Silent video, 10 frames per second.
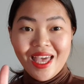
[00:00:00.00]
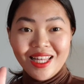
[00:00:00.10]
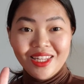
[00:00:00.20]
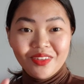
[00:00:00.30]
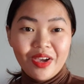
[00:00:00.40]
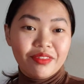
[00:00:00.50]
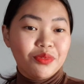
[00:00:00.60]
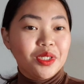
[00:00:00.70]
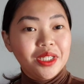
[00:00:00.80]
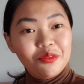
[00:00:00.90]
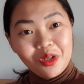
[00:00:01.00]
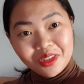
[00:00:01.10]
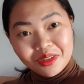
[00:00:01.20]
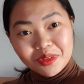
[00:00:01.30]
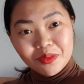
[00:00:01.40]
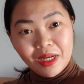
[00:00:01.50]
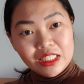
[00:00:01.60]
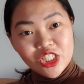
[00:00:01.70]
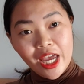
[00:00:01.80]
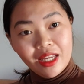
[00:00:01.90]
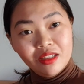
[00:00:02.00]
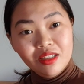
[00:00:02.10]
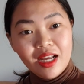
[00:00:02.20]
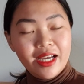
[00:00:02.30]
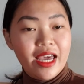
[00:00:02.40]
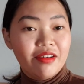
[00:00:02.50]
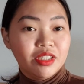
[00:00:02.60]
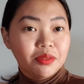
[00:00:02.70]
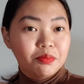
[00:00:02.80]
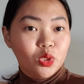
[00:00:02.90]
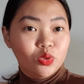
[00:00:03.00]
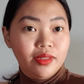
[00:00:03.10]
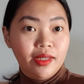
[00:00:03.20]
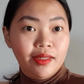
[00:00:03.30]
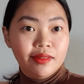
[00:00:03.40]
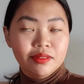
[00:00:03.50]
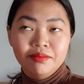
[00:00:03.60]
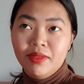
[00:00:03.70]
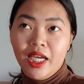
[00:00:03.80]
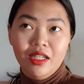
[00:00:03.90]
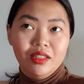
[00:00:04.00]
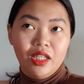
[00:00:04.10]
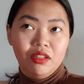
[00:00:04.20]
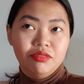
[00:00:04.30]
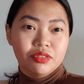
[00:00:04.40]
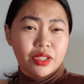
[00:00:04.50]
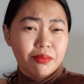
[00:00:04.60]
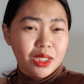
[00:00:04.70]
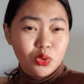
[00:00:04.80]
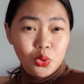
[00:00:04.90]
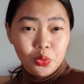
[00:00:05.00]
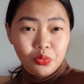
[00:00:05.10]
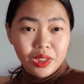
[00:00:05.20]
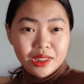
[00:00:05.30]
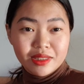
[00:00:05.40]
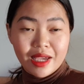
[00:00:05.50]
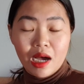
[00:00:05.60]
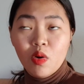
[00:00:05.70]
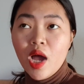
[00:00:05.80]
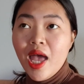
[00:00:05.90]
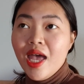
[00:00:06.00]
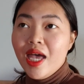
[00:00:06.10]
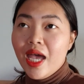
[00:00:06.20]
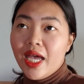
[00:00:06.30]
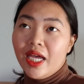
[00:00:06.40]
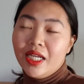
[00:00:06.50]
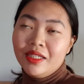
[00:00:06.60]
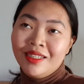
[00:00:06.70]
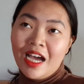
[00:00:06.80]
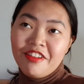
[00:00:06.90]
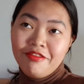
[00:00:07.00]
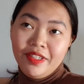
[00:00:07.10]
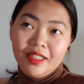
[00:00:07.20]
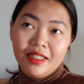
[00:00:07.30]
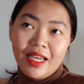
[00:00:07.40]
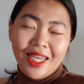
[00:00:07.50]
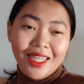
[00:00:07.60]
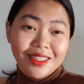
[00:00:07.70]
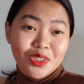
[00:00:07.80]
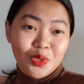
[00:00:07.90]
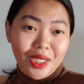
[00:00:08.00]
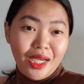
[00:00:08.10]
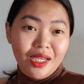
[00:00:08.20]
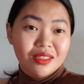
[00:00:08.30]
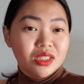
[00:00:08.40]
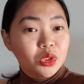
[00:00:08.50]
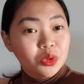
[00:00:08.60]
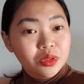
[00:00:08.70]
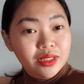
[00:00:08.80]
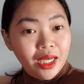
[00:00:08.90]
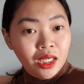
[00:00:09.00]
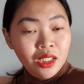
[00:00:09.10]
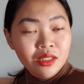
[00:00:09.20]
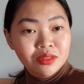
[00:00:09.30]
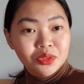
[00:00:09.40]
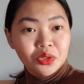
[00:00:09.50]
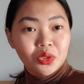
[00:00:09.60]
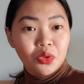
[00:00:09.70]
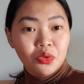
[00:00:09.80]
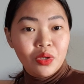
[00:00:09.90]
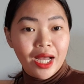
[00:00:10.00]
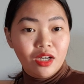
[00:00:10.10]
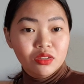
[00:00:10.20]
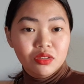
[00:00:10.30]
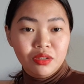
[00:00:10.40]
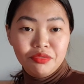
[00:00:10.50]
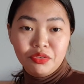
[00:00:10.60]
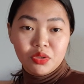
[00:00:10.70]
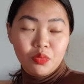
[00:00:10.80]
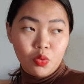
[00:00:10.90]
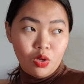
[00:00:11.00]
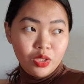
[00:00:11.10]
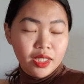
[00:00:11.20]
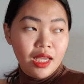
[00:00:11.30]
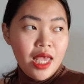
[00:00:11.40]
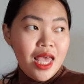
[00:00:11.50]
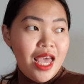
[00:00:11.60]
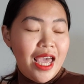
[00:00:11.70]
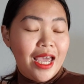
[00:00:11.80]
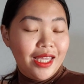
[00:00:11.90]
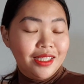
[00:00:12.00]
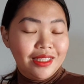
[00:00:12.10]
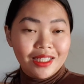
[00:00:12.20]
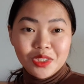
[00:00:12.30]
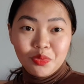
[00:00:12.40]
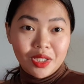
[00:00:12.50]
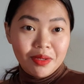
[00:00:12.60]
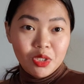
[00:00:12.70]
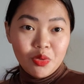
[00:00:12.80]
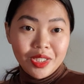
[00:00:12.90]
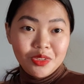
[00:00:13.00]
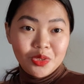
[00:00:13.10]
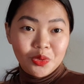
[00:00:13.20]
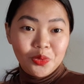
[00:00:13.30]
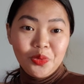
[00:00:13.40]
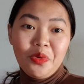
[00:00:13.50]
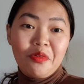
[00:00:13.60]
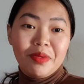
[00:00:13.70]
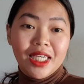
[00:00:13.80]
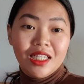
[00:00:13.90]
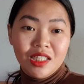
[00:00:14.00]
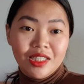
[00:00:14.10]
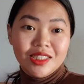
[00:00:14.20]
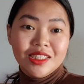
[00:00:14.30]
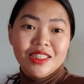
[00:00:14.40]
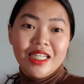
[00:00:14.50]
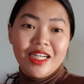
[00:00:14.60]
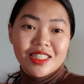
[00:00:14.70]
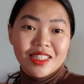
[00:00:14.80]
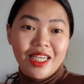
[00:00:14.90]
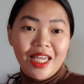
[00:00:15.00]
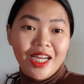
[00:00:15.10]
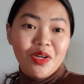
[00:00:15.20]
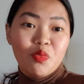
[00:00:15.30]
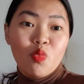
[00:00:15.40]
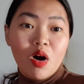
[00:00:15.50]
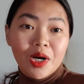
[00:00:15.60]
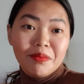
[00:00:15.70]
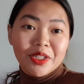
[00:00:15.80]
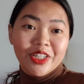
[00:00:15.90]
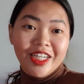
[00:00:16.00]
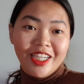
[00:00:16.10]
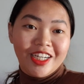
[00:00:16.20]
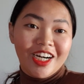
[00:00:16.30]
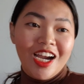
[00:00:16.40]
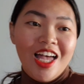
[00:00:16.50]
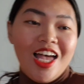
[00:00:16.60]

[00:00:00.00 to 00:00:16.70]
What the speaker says: Hello everyone and welcome to my channel. I haven't uploaded anything for about 2 weeks now, and I feel like today is a good day to go out for a walk, and that's what I'm going to do because it is getting warmer here.